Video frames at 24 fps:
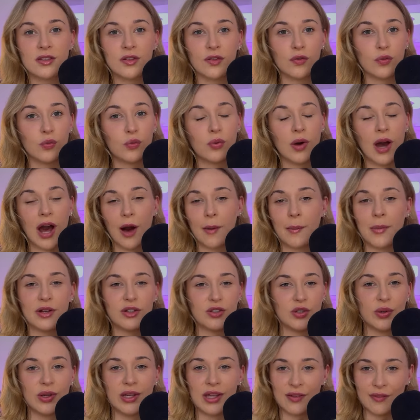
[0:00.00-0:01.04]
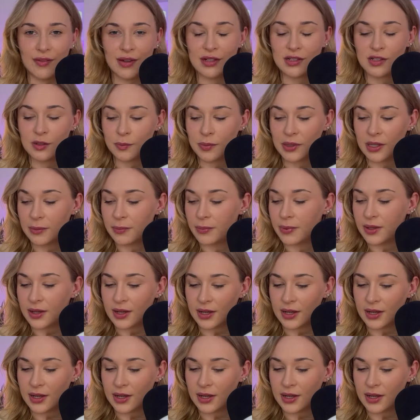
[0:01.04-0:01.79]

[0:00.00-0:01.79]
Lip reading: of how much you're giving to people.